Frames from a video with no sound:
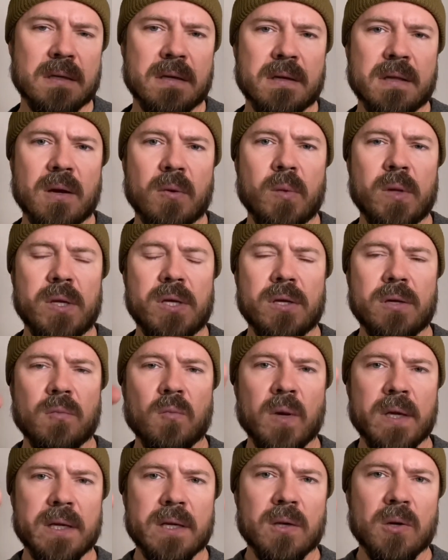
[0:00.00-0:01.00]
That way
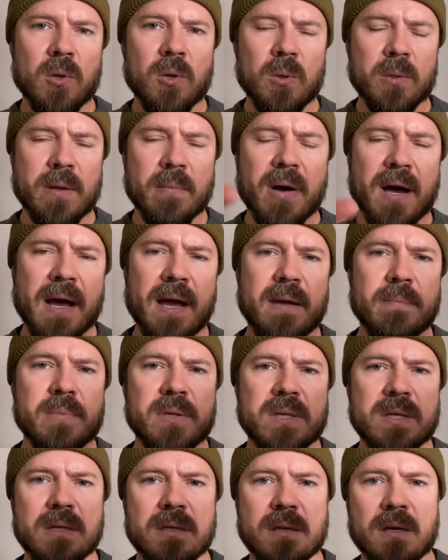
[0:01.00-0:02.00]
one can hold the pipe
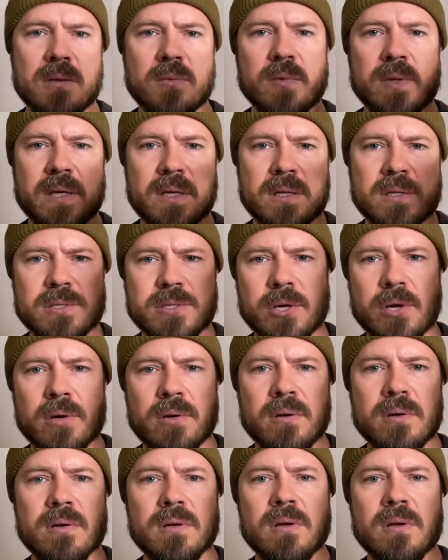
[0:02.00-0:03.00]
and then the other one can
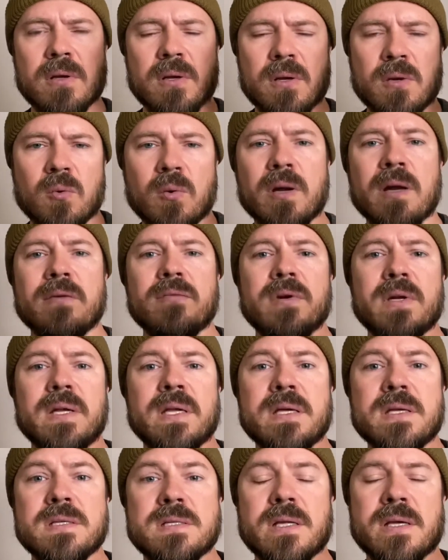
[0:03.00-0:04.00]
turn whatever it
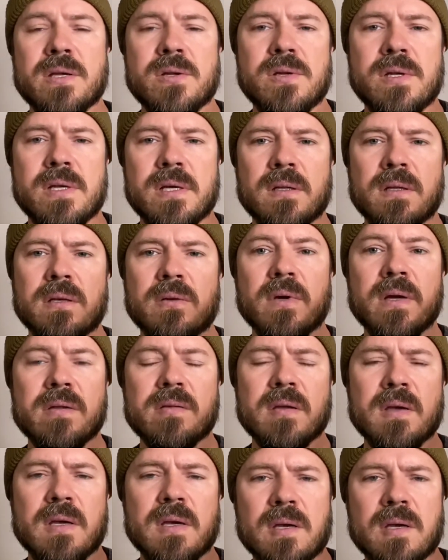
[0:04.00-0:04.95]
is that you're dealing with.